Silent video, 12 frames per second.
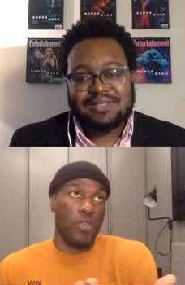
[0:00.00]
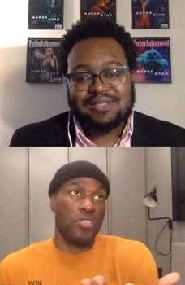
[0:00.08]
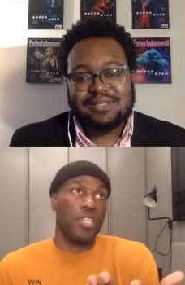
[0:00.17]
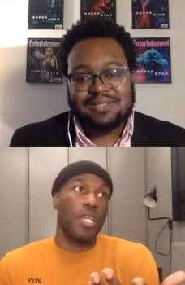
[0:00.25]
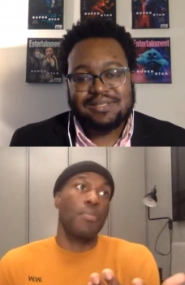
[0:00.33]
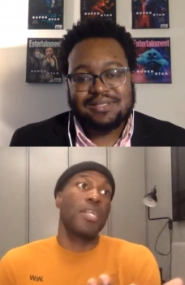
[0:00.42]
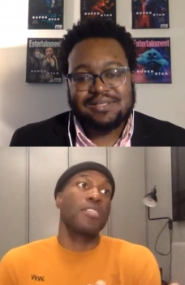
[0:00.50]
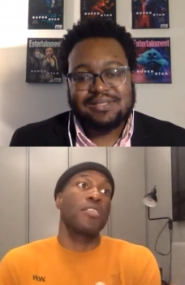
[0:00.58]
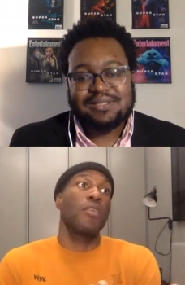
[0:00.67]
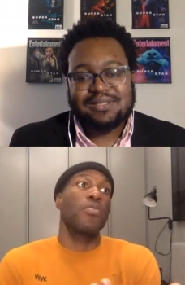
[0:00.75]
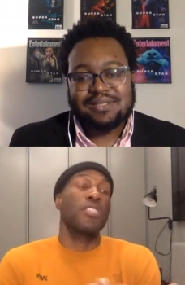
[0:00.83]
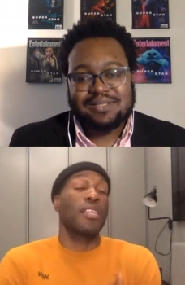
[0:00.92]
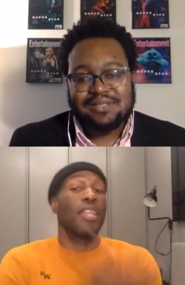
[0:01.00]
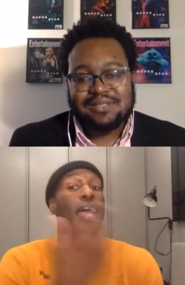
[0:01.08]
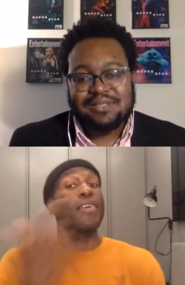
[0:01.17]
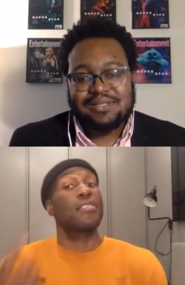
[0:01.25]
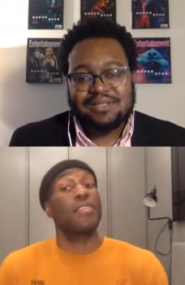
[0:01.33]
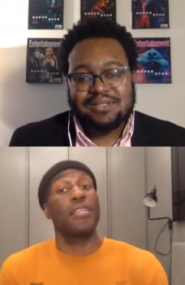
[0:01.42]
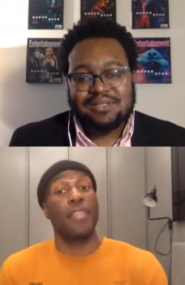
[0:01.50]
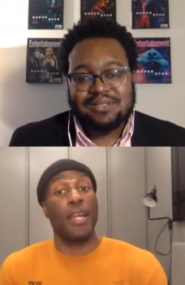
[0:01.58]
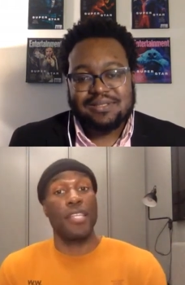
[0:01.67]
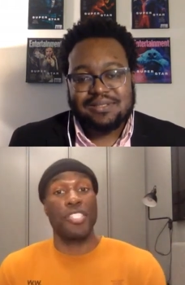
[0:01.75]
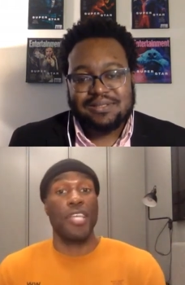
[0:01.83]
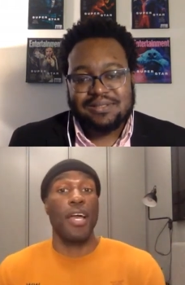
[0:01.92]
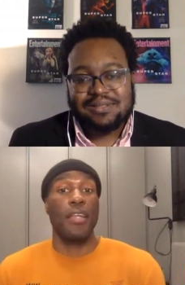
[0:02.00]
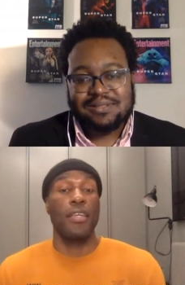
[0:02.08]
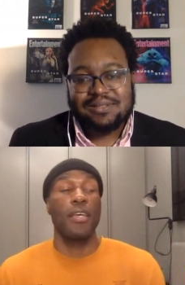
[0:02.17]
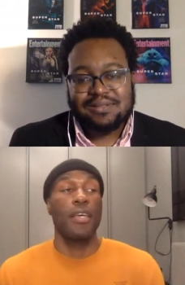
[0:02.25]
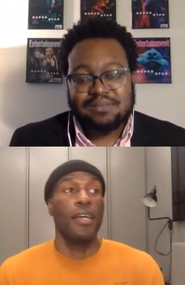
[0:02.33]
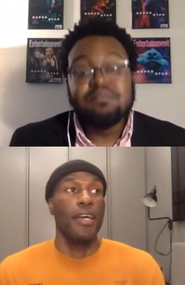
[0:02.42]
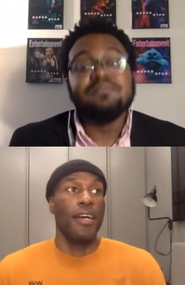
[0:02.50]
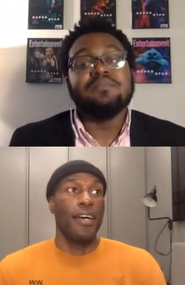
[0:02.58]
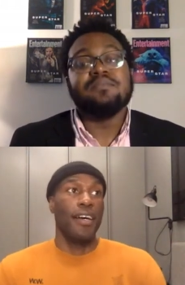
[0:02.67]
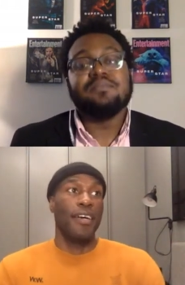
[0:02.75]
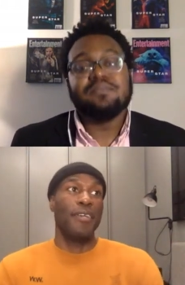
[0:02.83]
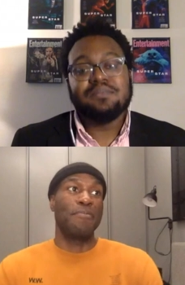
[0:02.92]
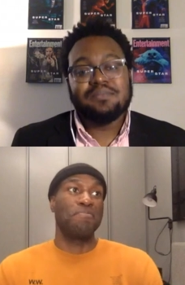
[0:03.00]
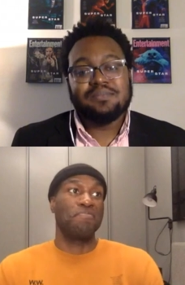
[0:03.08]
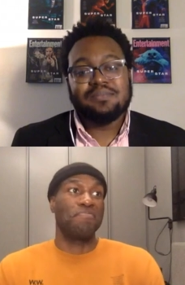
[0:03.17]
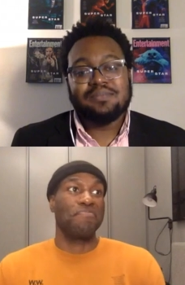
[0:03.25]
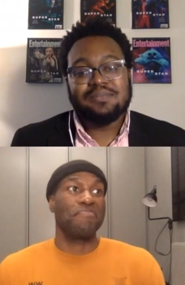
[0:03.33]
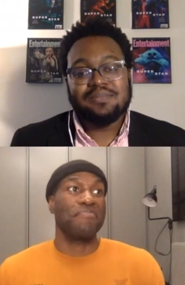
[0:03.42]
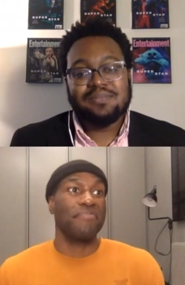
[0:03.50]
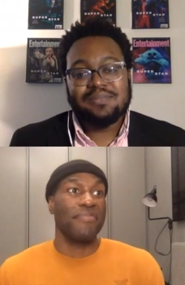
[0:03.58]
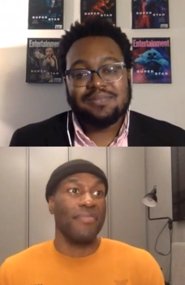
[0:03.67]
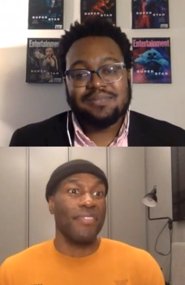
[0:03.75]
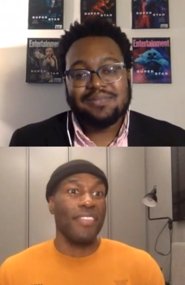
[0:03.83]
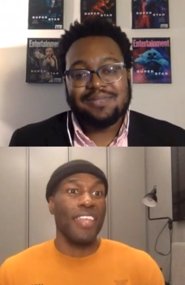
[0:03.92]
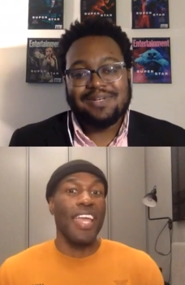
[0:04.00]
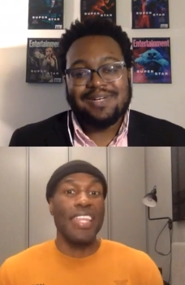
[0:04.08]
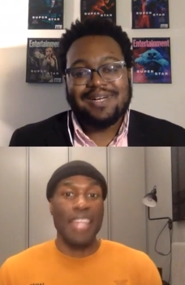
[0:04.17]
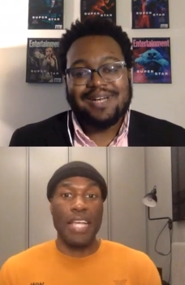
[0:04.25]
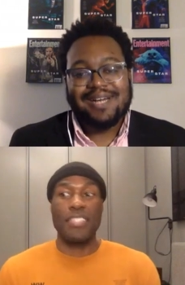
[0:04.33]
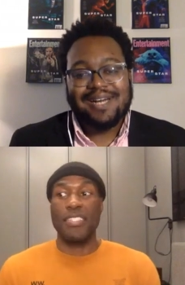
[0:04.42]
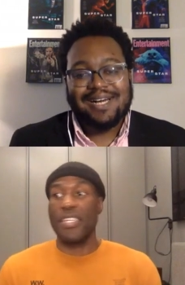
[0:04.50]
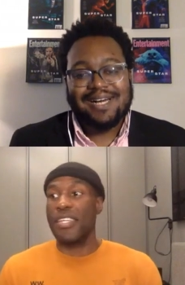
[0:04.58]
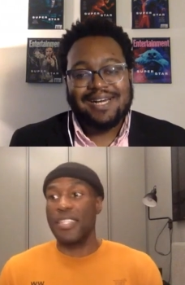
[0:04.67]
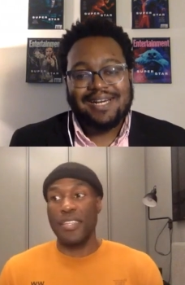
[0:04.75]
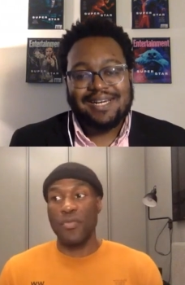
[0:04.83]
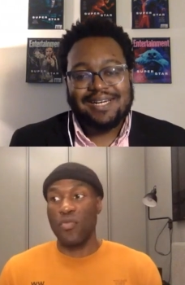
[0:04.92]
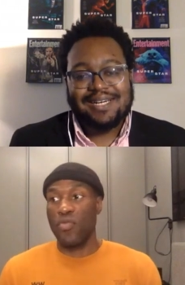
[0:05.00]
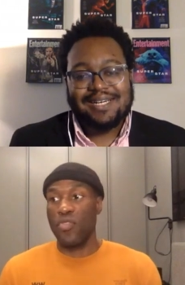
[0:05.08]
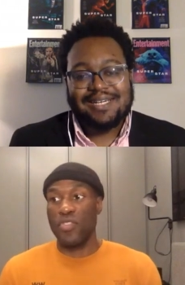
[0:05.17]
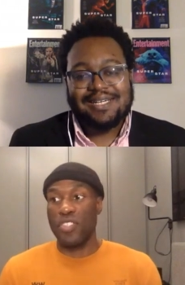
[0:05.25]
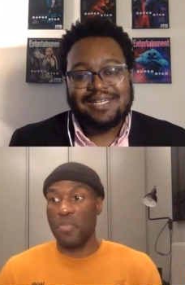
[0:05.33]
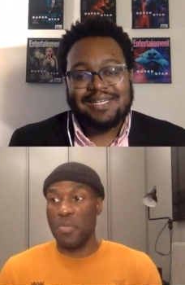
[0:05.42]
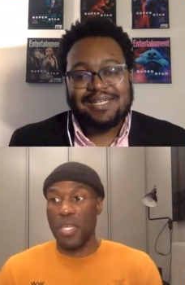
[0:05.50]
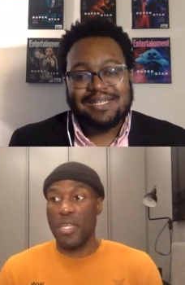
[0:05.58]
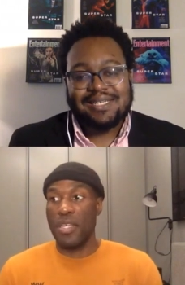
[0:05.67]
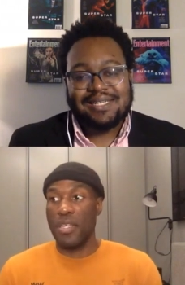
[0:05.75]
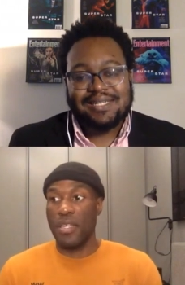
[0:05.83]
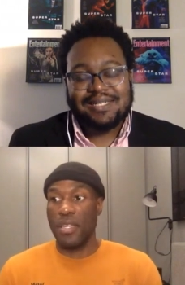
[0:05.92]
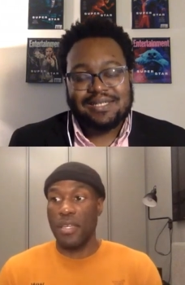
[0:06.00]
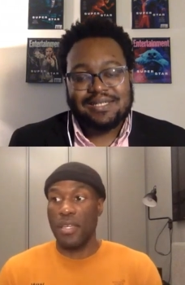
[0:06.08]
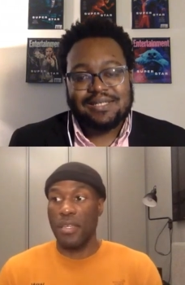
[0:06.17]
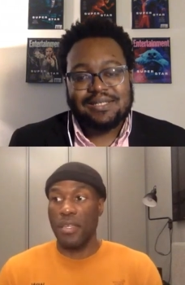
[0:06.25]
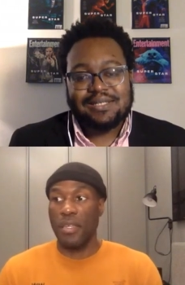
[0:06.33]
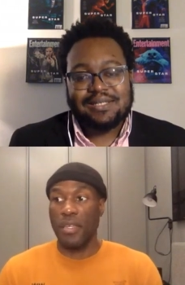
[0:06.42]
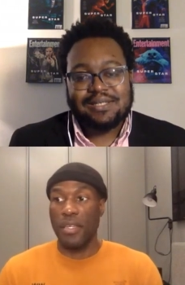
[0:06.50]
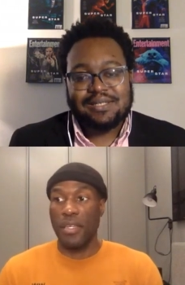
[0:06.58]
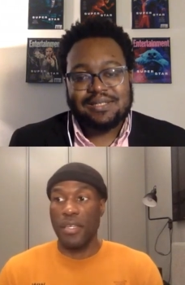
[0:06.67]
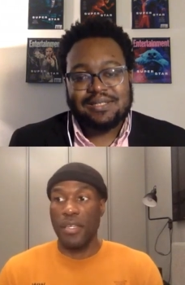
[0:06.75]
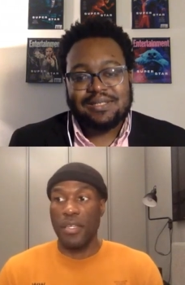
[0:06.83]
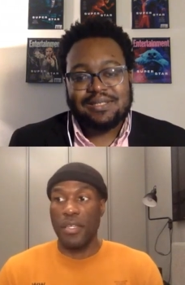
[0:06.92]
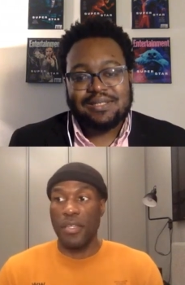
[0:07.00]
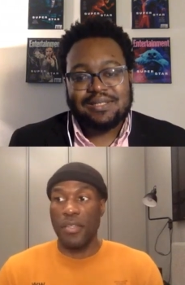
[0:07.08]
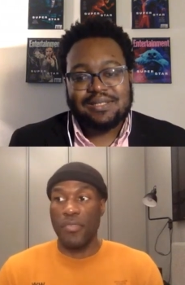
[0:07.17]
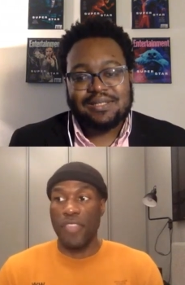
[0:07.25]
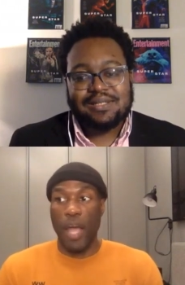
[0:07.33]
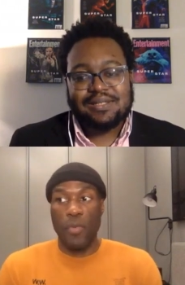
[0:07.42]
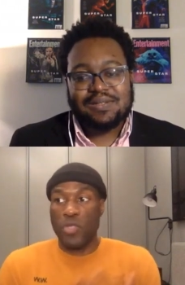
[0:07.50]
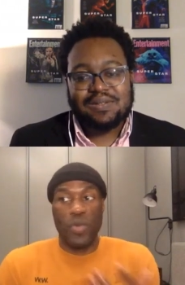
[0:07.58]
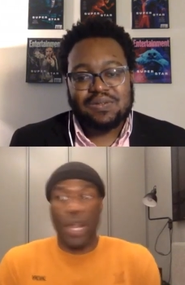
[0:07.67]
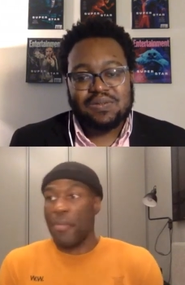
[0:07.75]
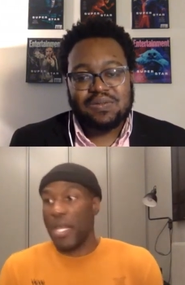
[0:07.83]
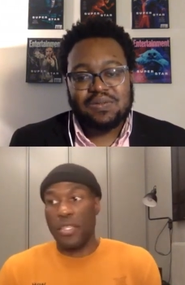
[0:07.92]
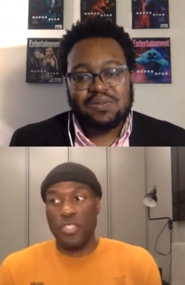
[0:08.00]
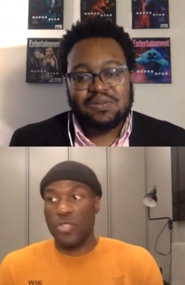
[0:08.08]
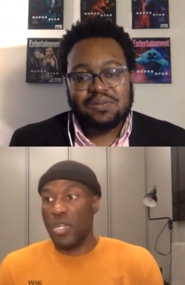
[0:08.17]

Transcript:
Speaker 1: first scene, but it was the last scene that I shot. Mm-hmm. Um, and that scene to me that was when I made the